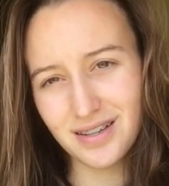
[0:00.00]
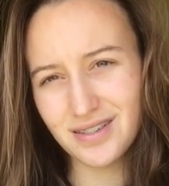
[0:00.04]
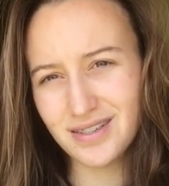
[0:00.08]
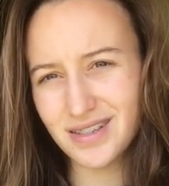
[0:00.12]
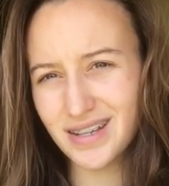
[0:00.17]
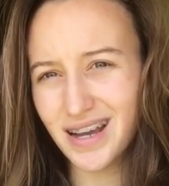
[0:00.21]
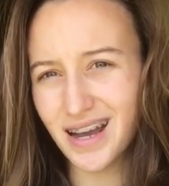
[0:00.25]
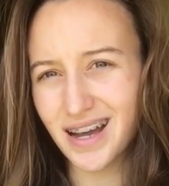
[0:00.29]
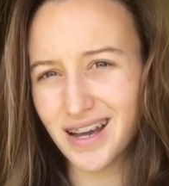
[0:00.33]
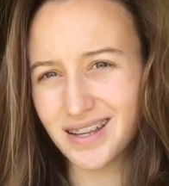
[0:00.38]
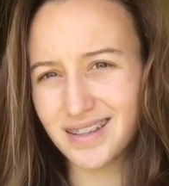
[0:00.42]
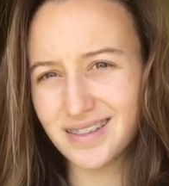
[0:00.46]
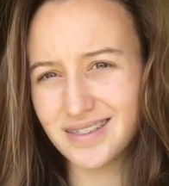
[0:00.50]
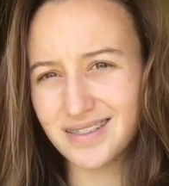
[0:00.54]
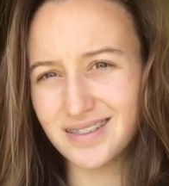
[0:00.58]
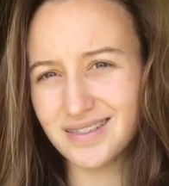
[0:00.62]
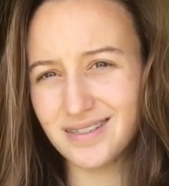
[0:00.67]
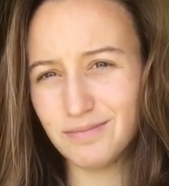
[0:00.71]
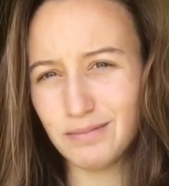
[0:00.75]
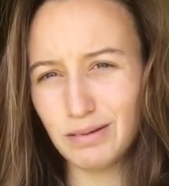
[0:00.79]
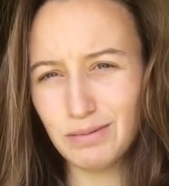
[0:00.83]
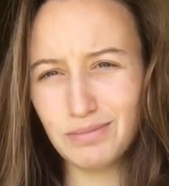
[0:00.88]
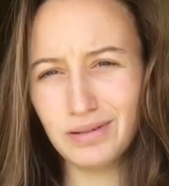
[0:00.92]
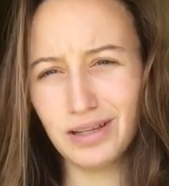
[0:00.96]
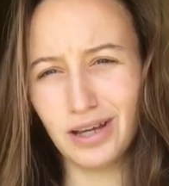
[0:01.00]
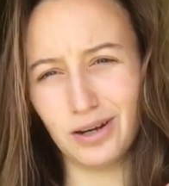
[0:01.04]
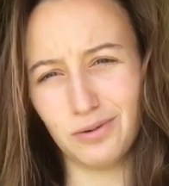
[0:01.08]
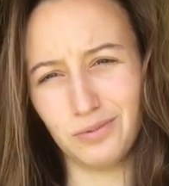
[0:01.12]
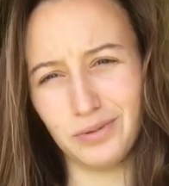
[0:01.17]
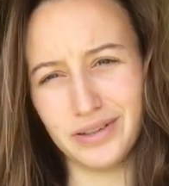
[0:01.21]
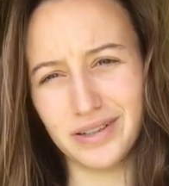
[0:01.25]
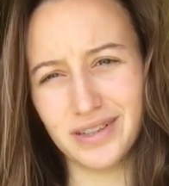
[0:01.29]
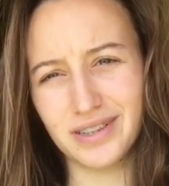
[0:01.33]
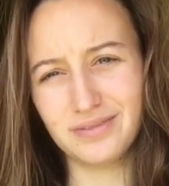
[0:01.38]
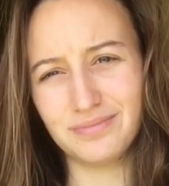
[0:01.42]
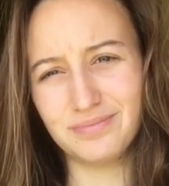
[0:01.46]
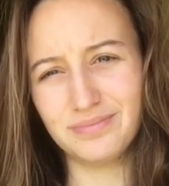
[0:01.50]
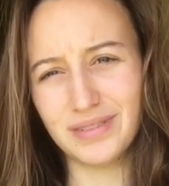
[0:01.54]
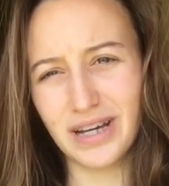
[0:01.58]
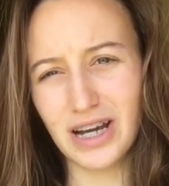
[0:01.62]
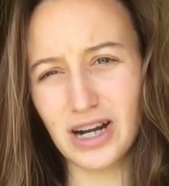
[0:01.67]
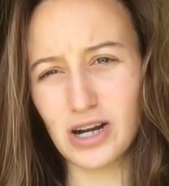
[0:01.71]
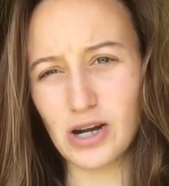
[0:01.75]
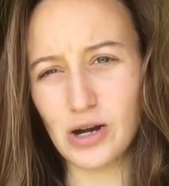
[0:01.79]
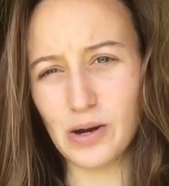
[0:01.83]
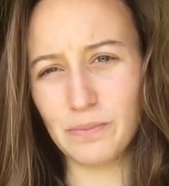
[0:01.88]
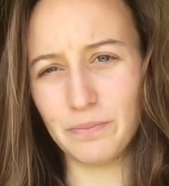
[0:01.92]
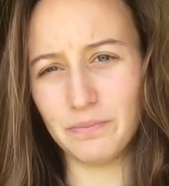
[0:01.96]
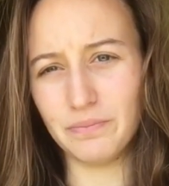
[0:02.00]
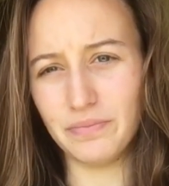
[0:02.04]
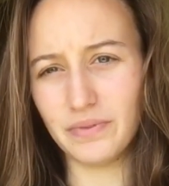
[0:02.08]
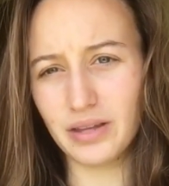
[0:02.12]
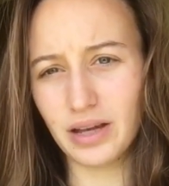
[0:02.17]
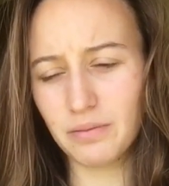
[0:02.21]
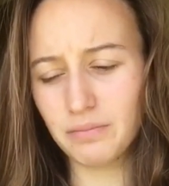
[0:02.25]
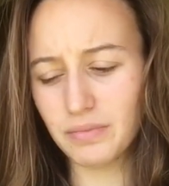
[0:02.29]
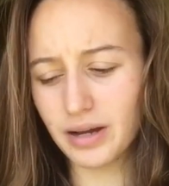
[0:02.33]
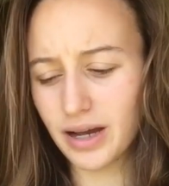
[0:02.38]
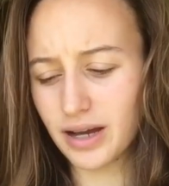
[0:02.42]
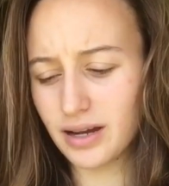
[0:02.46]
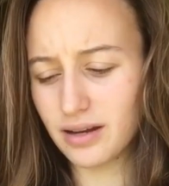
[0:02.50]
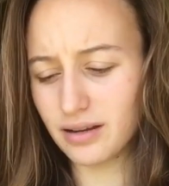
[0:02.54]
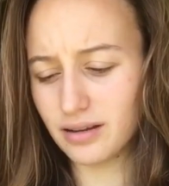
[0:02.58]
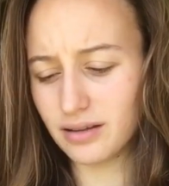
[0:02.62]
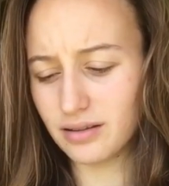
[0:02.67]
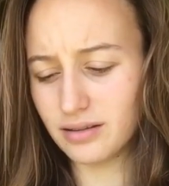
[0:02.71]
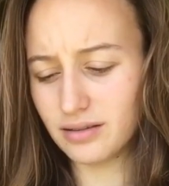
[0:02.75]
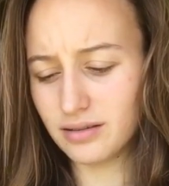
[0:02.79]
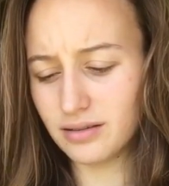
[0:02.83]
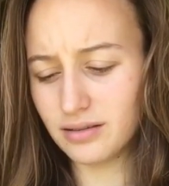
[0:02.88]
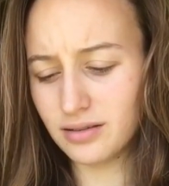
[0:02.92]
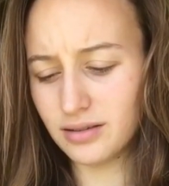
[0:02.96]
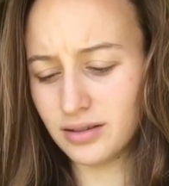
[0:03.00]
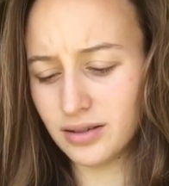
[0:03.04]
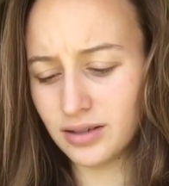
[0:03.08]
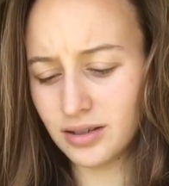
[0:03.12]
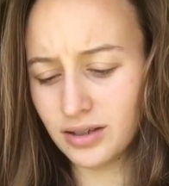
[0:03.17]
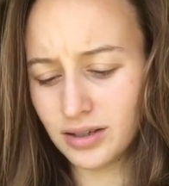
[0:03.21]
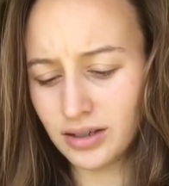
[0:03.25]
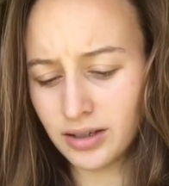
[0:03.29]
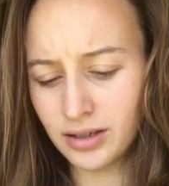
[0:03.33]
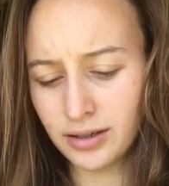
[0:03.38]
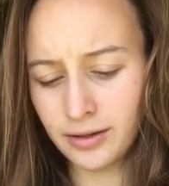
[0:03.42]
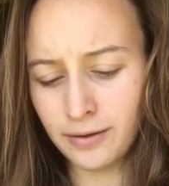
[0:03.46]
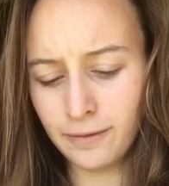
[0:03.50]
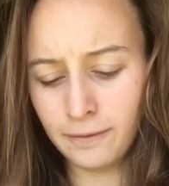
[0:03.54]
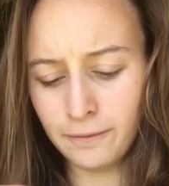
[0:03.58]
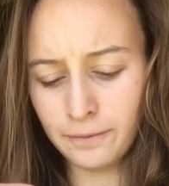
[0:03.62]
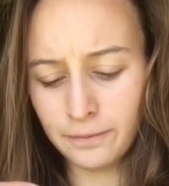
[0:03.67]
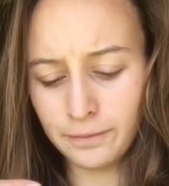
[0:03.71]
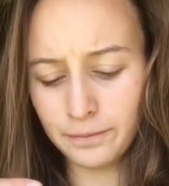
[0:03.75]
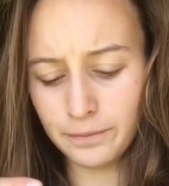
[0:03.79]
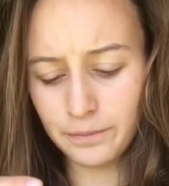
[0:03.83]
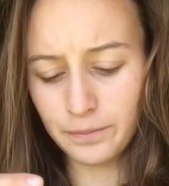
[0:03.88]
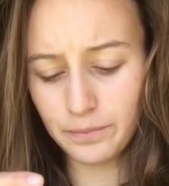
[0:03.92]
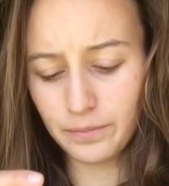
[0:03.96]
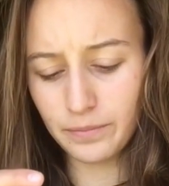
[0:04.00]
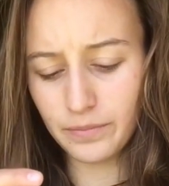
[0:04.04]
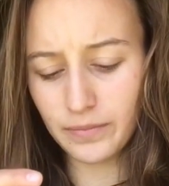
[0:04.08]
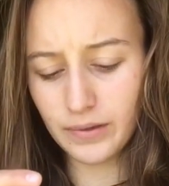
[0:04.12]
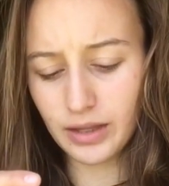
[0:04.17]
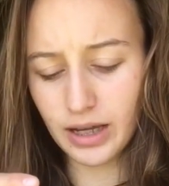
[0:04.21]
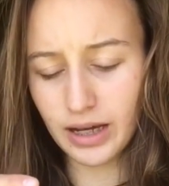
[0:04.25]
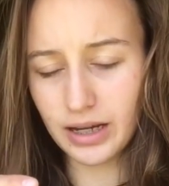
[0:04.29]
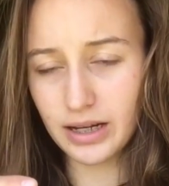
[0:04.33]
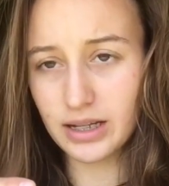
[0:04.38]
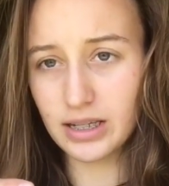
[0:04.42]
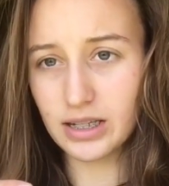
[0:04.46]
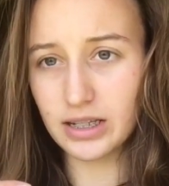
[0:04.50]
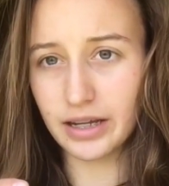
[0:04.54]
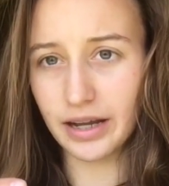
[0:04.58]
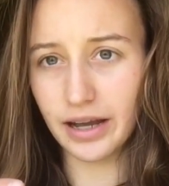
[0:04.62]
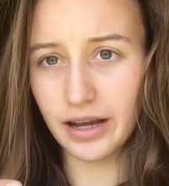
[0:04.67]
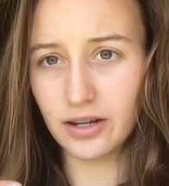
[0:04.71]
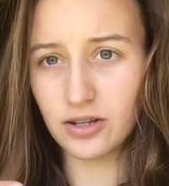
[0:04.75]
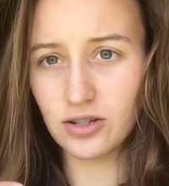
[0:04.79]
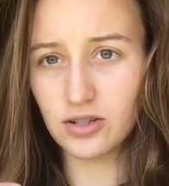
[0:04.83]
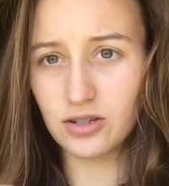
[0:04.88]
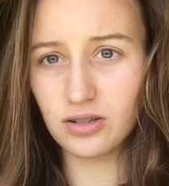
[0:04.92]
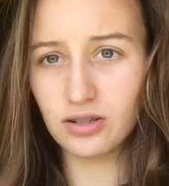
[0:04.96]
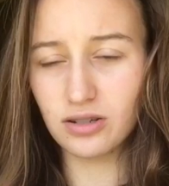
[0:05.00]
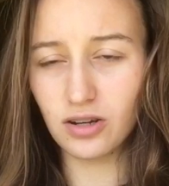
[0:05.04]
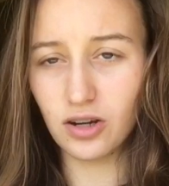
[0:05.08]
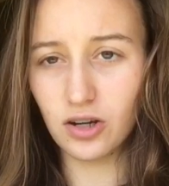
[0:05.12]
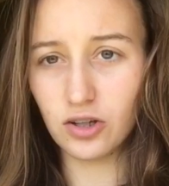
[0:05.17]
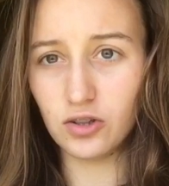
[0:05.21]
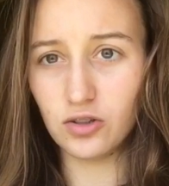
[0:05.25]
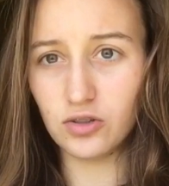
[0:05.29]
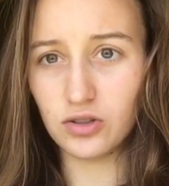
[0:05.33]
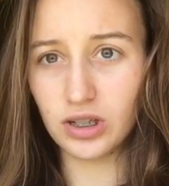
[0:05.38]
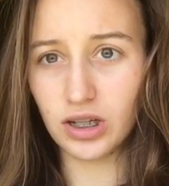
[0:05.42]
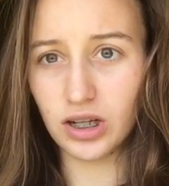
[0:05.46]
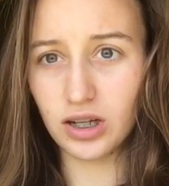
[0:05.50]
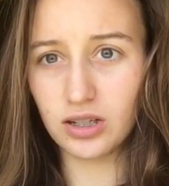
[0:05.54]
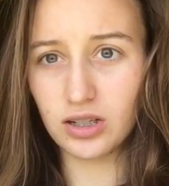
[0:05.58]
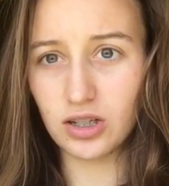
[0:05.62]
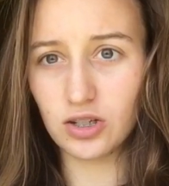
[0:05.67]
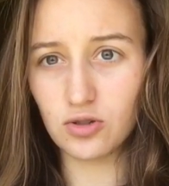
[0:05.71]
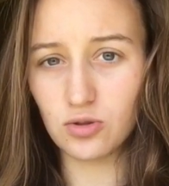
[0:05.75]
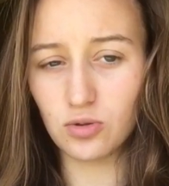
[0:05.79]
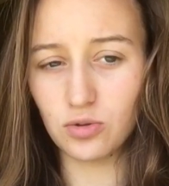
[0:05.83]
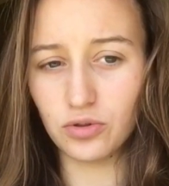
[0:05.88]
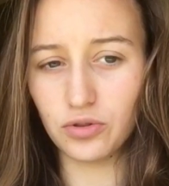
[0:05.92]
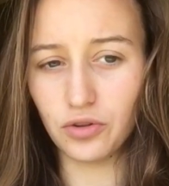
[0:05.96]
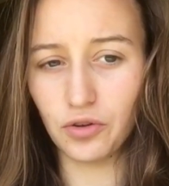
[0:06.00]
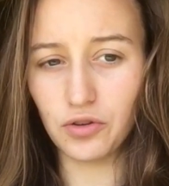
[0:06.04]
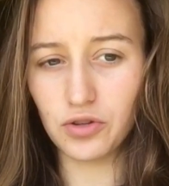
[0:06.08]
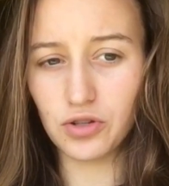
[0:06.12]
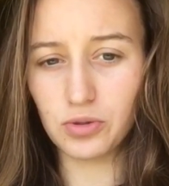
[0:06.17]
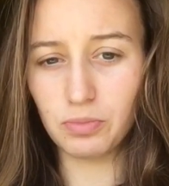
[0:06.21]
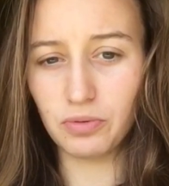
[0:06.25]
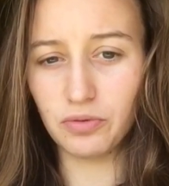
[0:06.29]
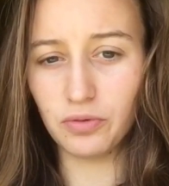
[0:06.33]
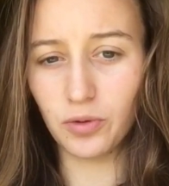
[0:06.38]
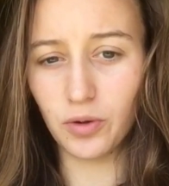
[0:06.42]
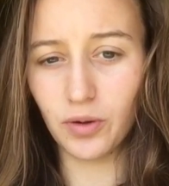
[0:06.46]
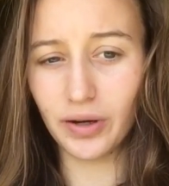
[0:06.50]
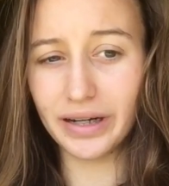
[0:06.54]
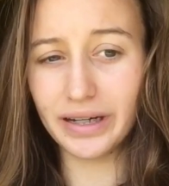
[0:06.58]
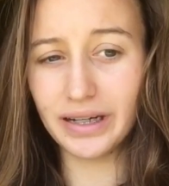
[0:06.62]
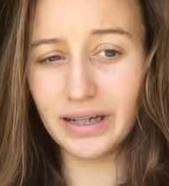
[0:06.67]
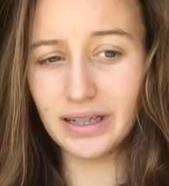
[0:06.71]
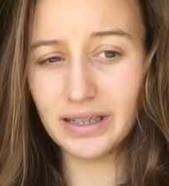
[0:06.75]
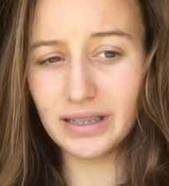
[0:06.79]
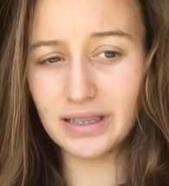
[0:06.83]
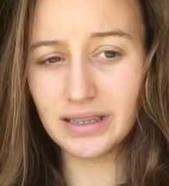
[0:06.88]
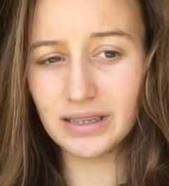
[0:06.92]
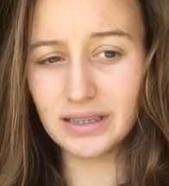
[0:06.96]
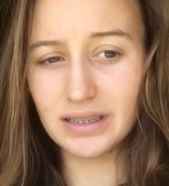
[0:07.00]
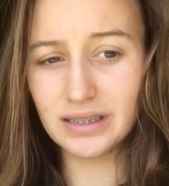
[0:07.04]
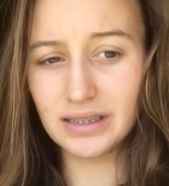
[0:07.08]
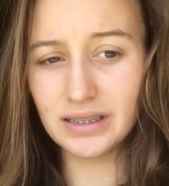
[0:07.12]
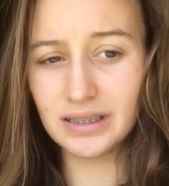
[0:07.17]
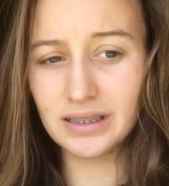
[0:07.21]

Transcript: So yeah, maybe that'll work. I don't know. Now I'm kind of sketched on using essential oils before I eat.